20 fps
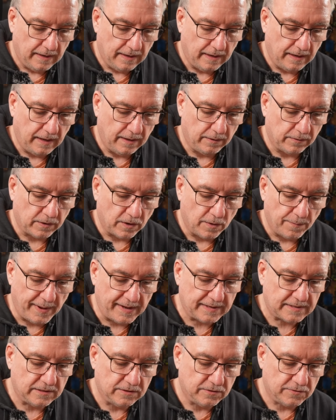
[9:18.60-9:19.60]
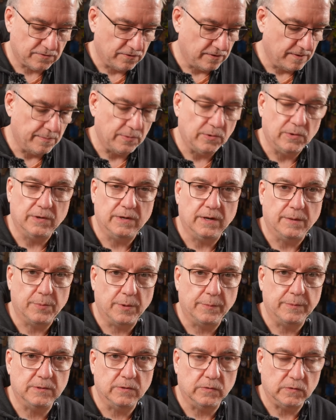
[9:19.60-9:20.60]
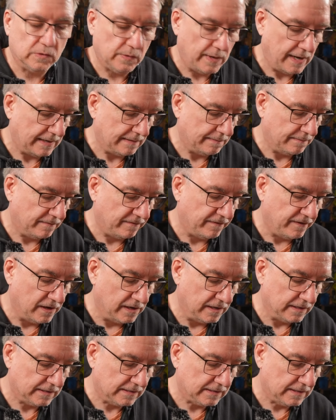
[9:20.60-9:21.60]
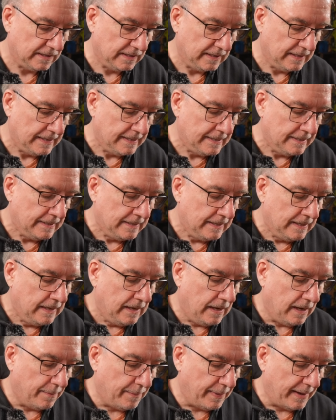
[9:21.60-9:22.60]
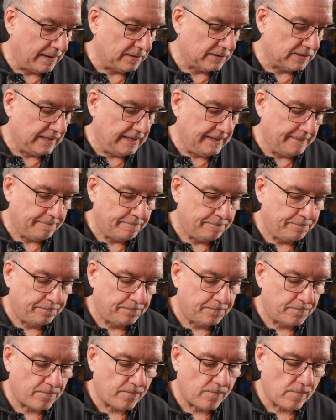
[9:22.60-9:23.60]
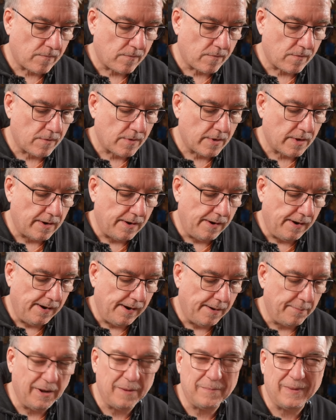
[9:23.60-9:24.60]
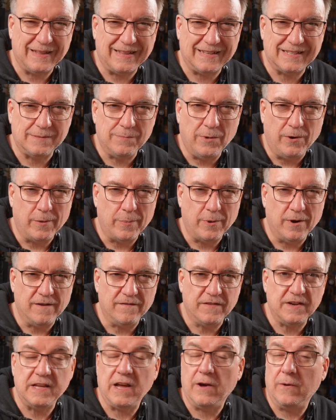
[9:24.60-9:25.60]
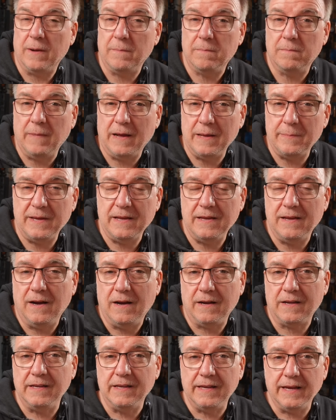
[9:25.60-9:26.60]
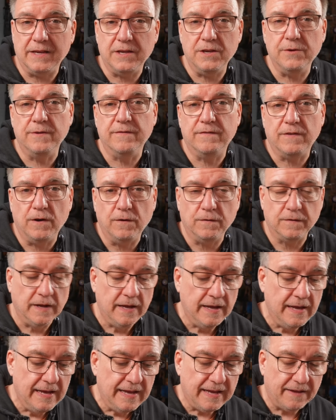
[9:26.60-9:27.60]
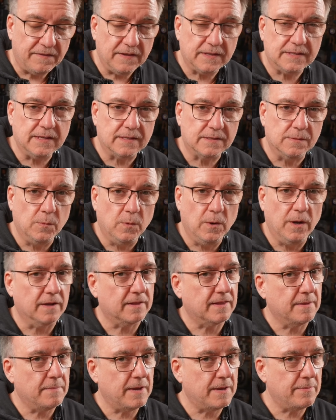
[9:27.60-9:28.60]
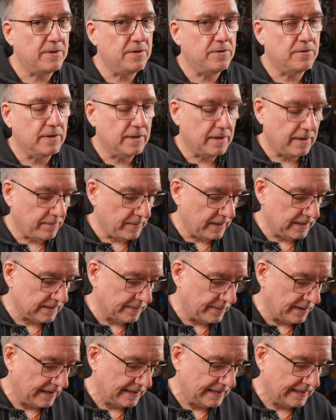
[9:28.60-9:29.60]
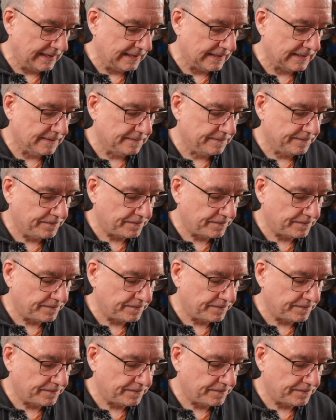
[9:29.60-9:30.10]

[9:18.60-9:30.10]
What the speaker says: I'll go back to the drawing board. I'll probably talk to Adam first about it. I might make this a multi-part video, and maybe I can get you involved. If this doesn't work, then maybe you can give me some ideas.